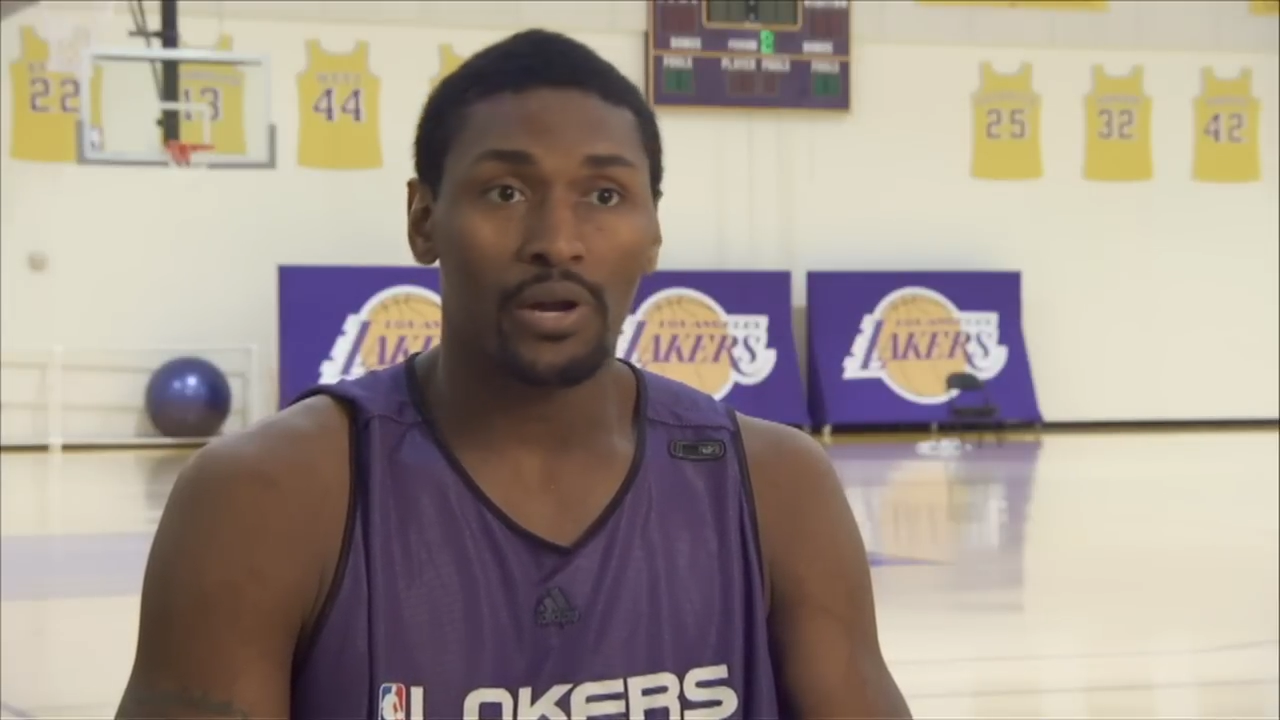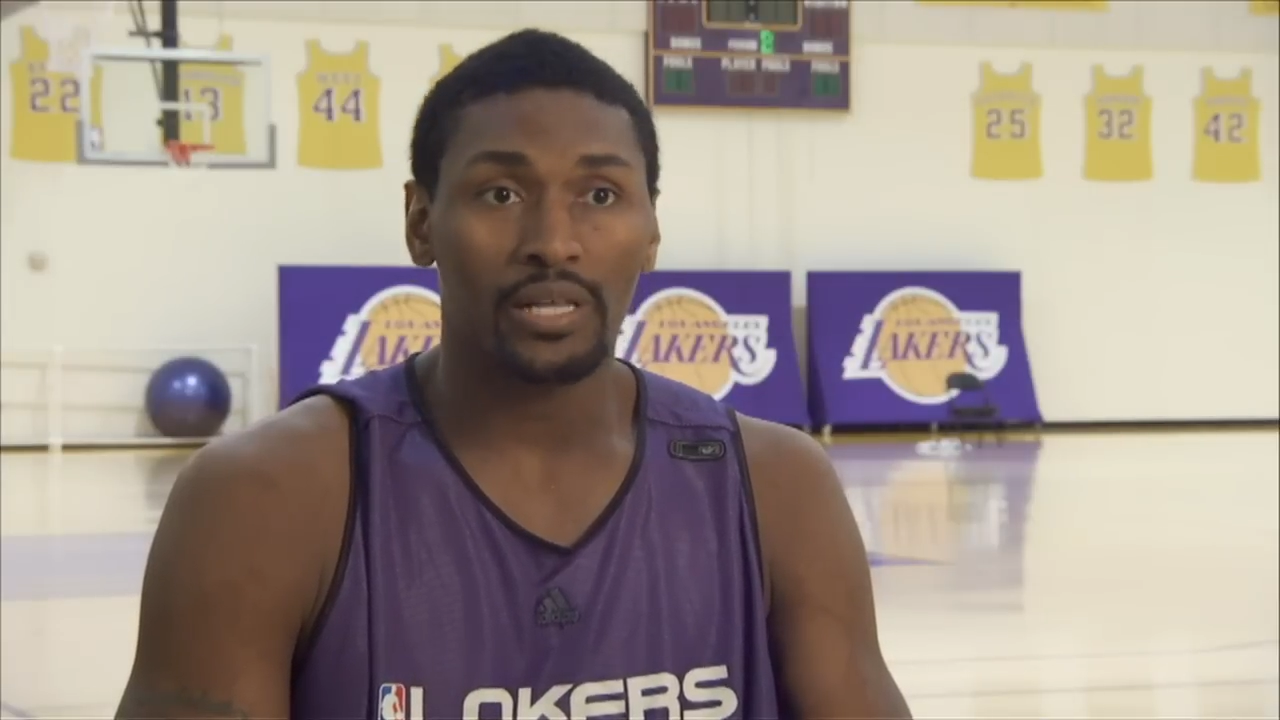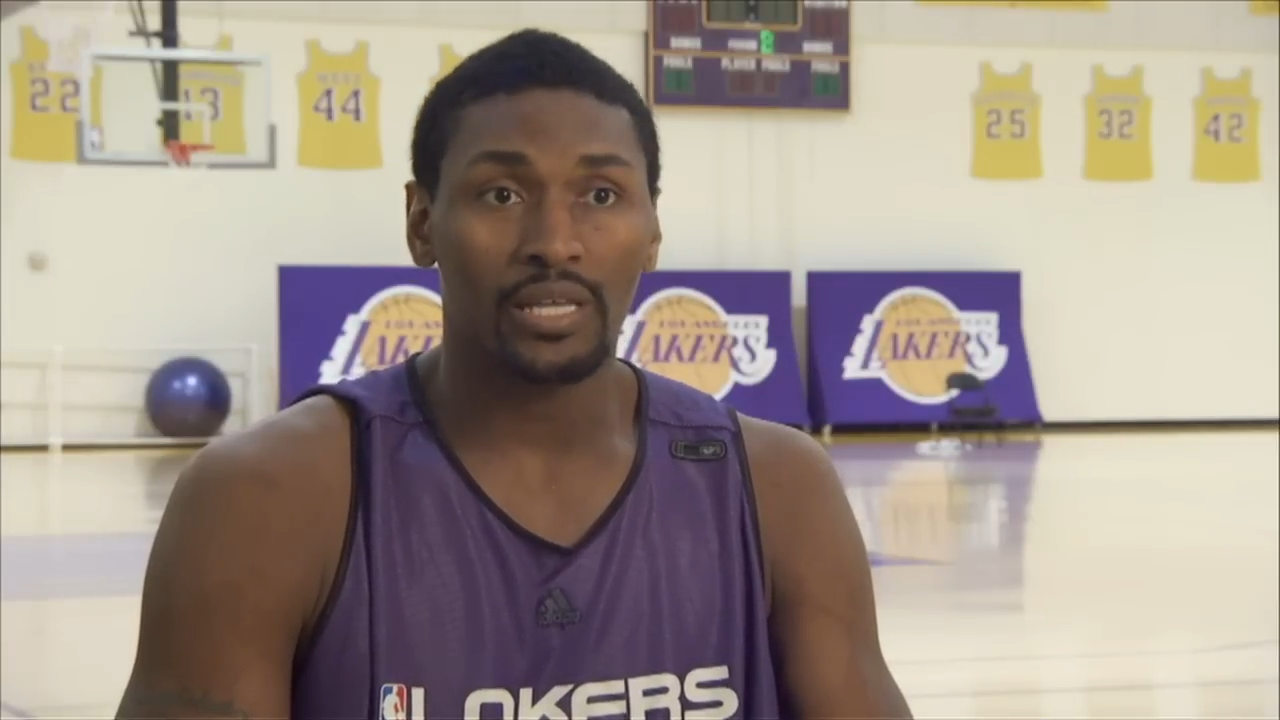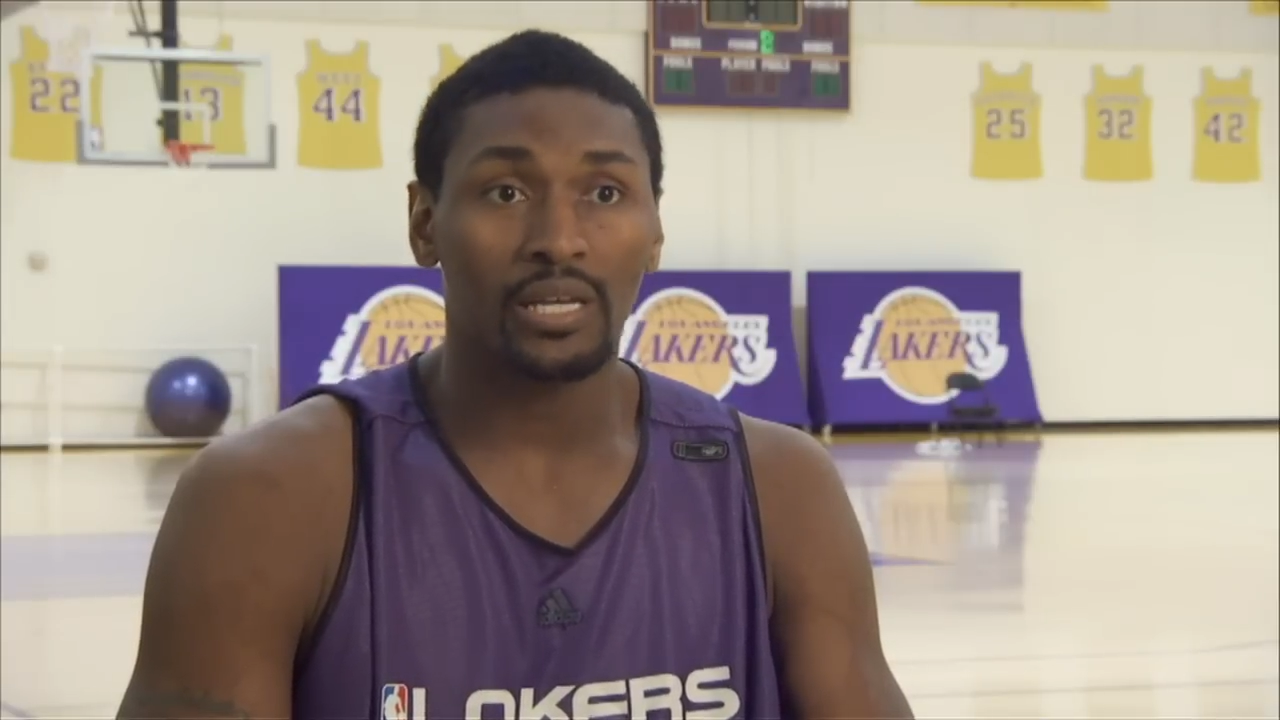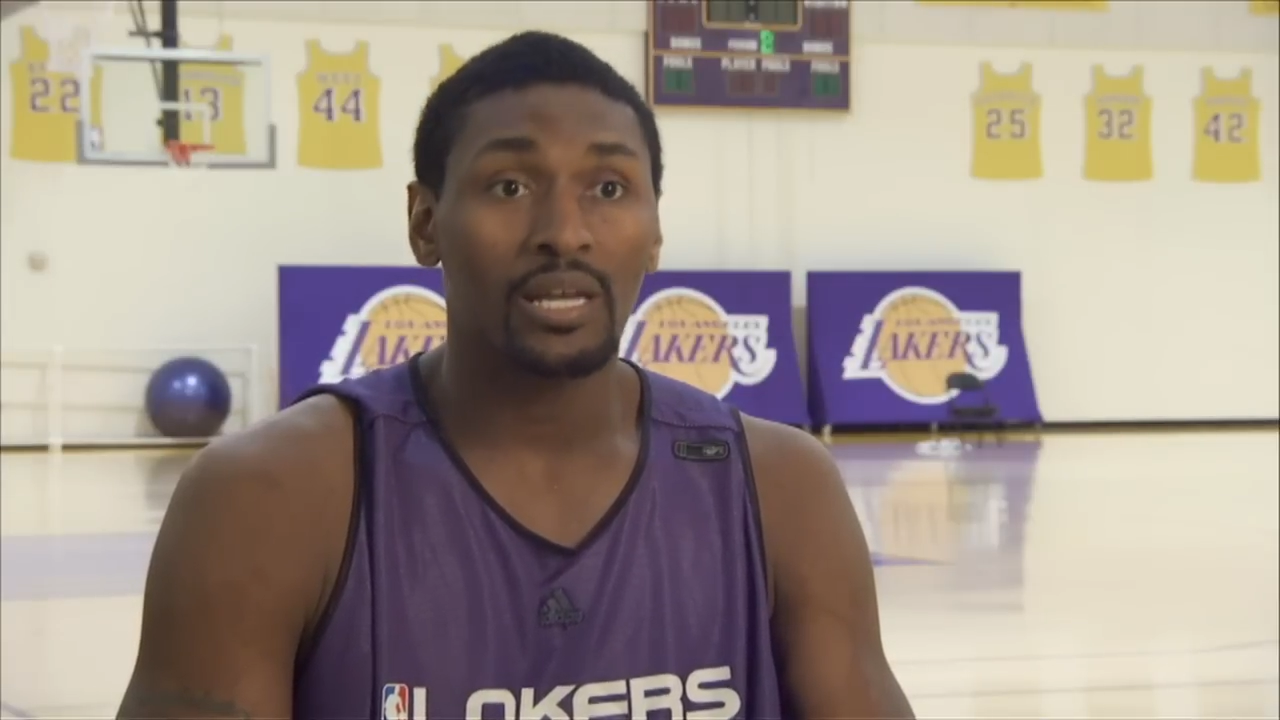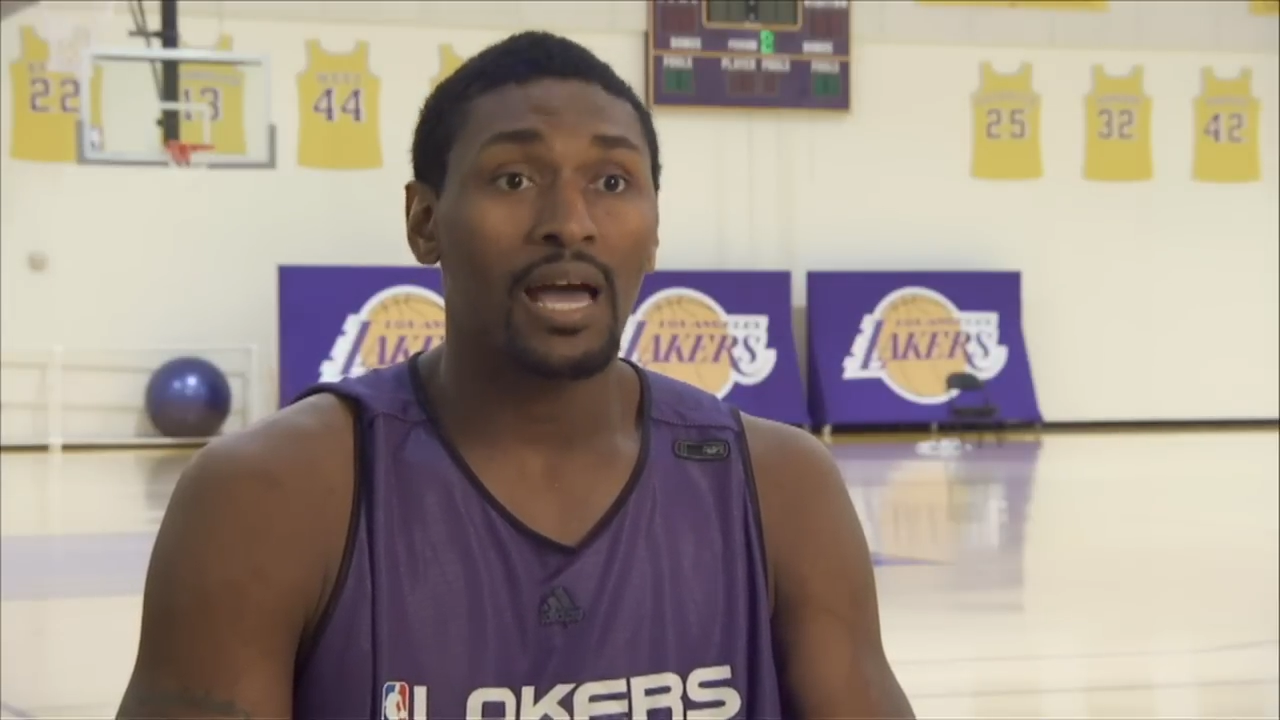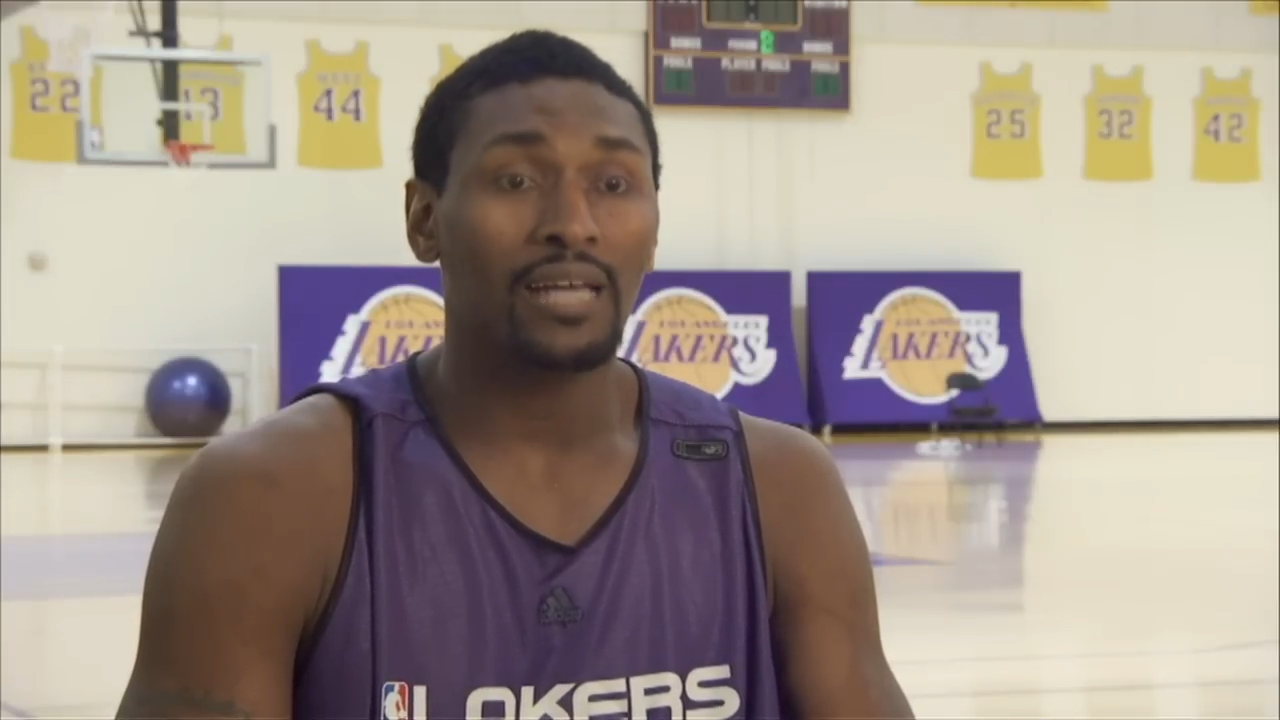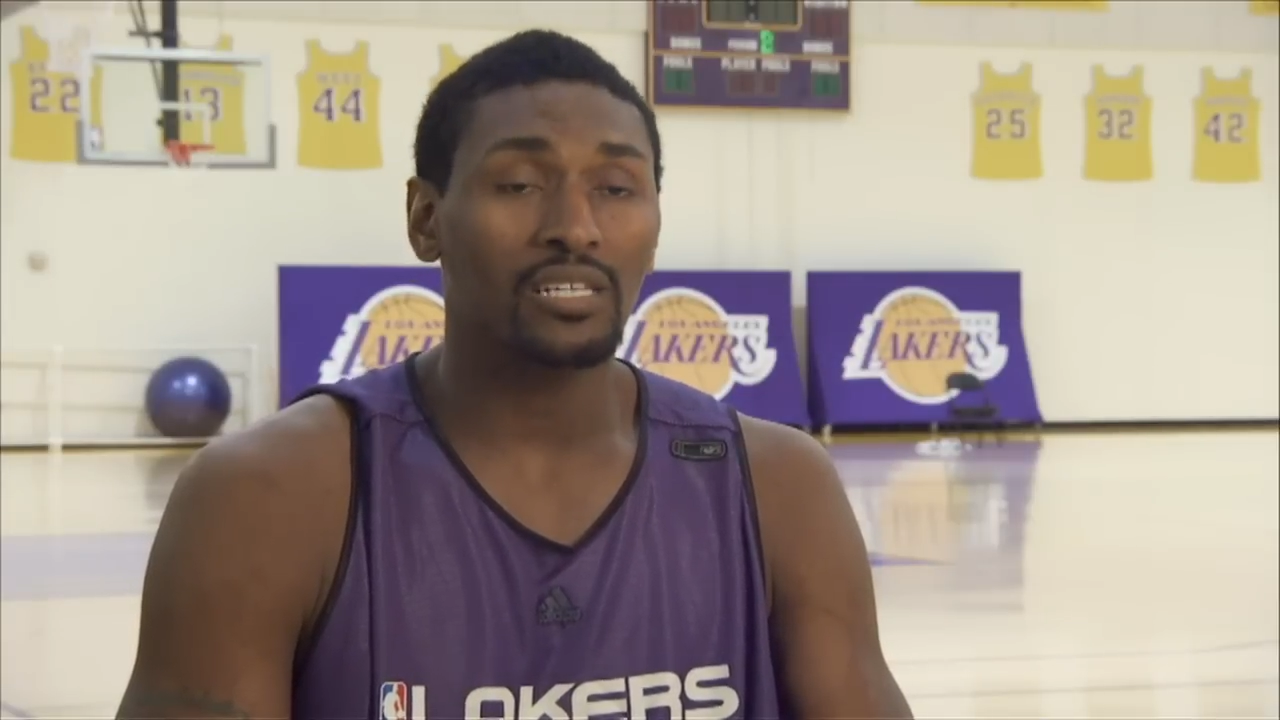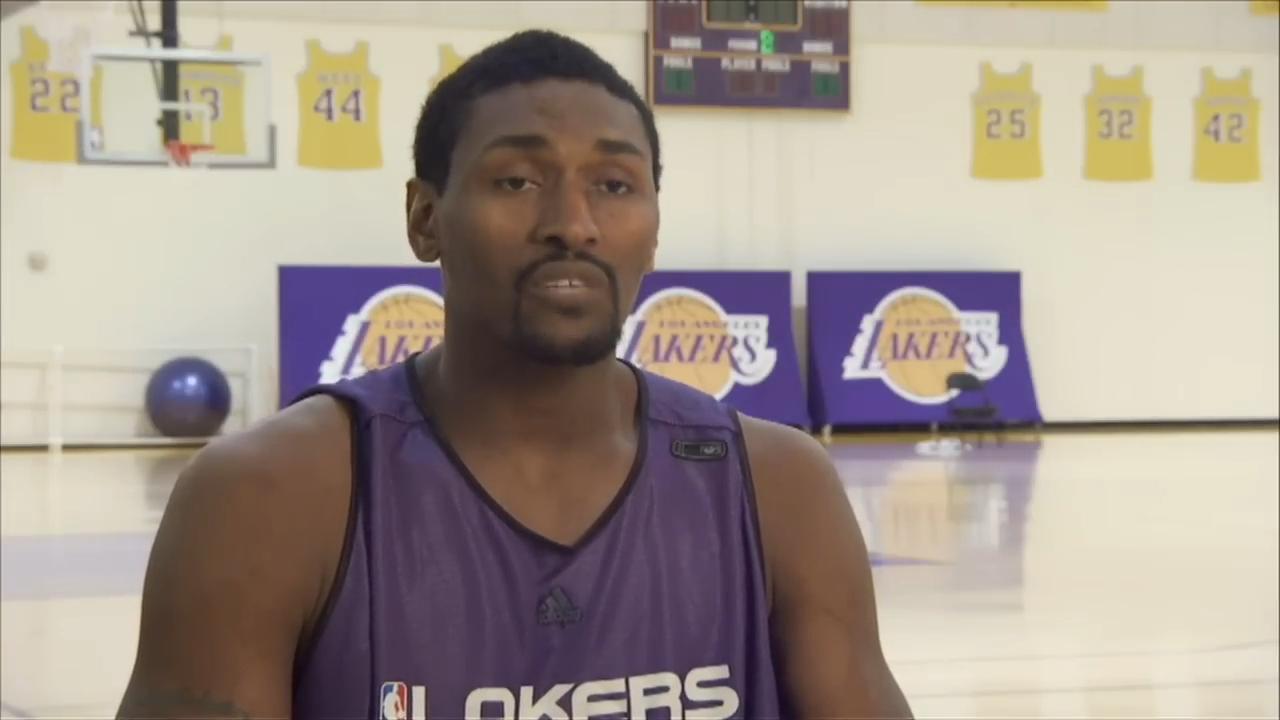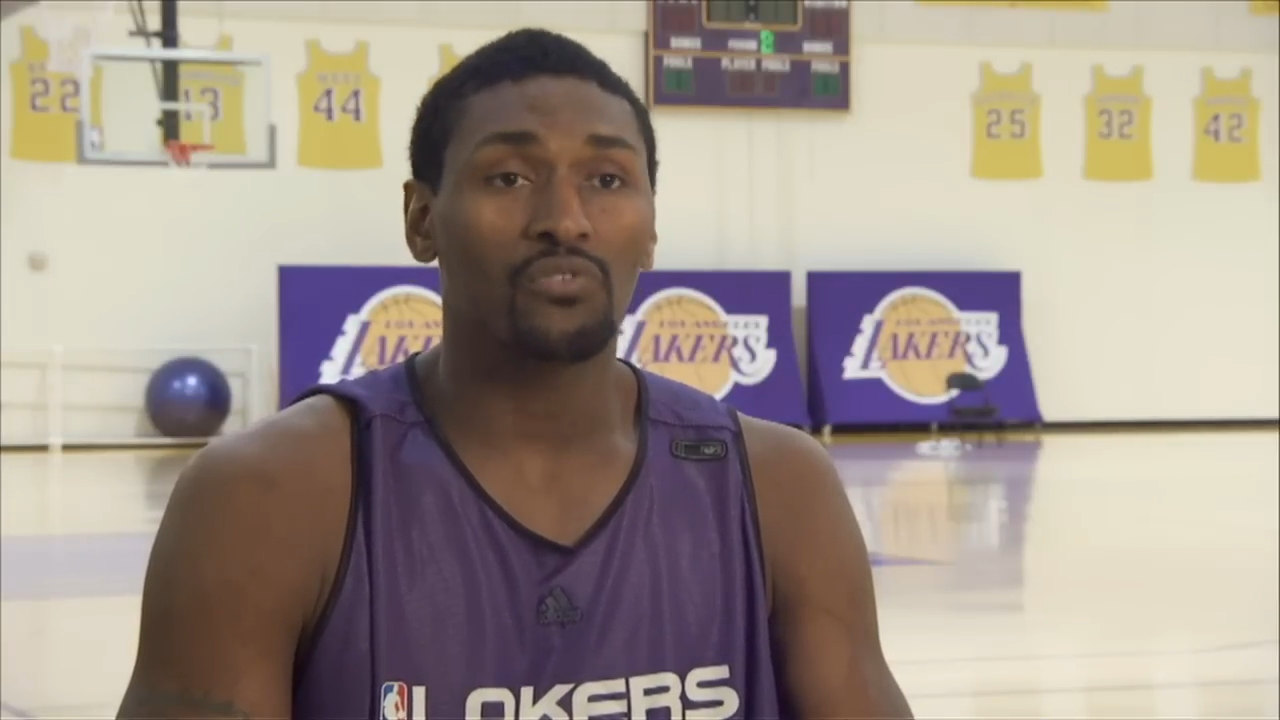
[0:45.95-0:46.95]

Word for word: I think the